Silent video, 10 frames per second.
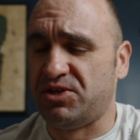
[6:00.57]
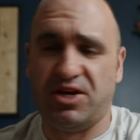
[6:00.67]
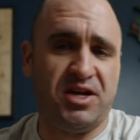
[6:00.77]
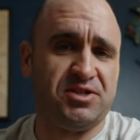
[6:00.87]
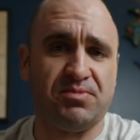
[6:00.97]

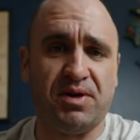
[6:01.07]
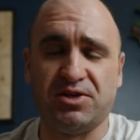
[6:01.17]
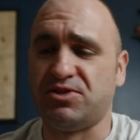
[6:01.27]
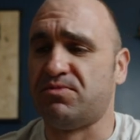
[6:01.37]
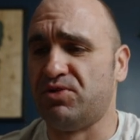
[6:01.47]
change the
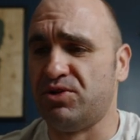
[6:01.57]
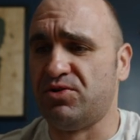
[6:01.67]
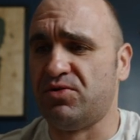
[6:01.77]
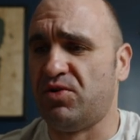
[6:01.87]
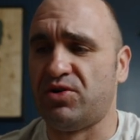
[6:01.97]
button to
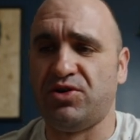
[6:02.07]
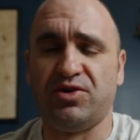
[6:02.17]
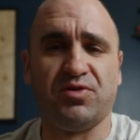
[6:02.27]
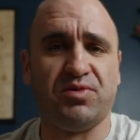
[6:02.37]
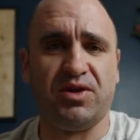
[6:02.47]
blue, or you
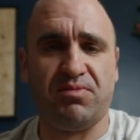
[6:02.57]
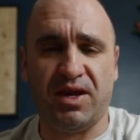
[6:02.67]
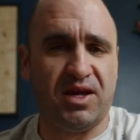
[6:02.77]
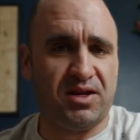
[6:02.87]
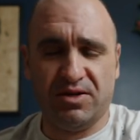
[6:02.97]
can really
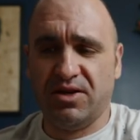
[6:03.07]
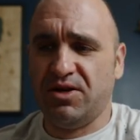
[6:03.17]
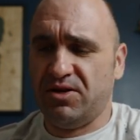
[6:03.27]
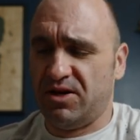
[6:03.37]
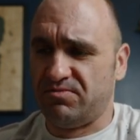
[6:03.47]
make it
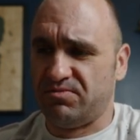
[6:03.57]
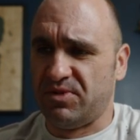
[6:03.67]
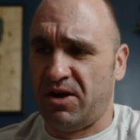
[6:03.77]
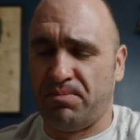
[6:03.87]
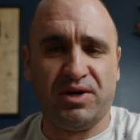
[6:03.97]

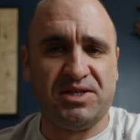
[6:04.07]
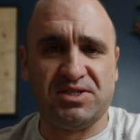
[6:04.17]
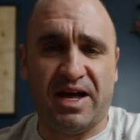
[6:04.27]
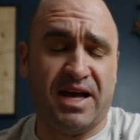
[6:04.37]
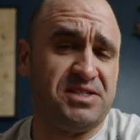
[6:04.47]
pretty
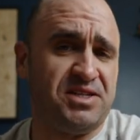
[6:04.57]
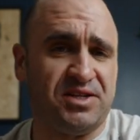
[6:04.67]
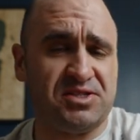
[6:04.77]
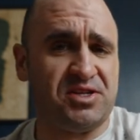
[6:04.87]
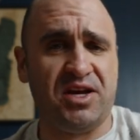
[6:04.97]
snazzy.
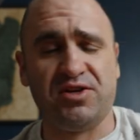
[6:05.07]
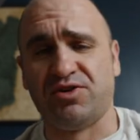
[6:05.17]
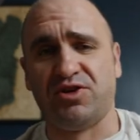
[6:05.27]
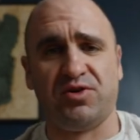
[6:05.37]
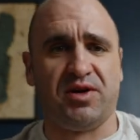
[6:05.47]
Let's say you're
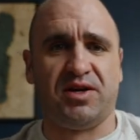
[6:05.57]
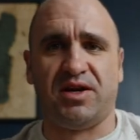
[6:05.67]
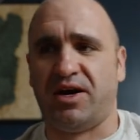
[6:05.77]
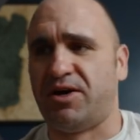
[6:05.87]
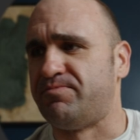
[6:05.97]
doing,
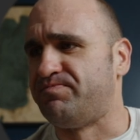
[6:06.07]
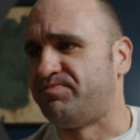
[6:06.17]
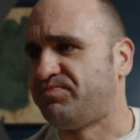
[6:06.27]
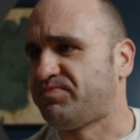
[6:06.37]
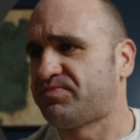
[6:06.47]

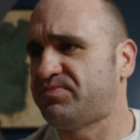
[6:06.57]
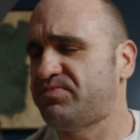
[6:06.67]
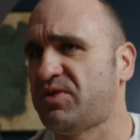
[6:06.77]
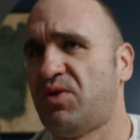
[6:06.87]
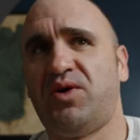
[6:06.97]

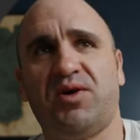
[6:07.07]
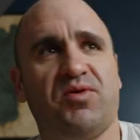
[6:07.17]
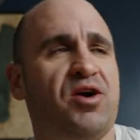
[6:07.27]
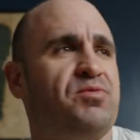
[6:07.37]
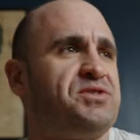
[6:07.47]
well,
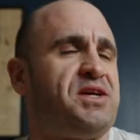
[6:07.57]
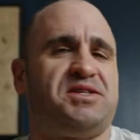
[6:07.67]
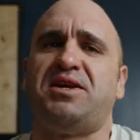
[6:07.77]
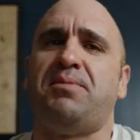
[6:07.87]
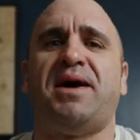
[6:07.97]
we're almost
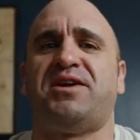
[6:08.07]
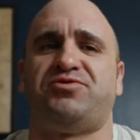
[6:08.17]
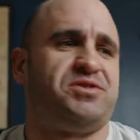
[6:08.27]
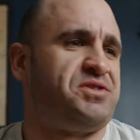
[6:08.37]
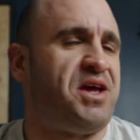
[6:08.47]
at St.
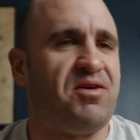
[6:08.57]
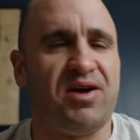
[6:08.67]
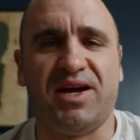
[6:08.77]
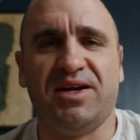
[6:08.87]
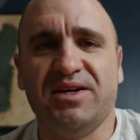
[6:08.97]
Patrick's Day,
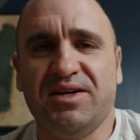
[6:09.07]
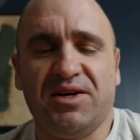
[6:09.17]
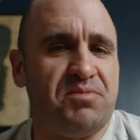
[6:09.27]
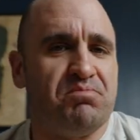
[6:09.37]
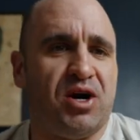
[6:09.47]
right?
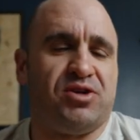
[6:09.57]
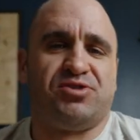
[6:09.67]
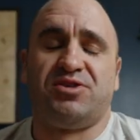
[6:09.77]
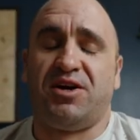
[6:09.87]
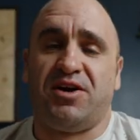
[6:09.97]
In
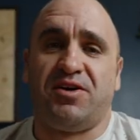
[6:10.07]
March,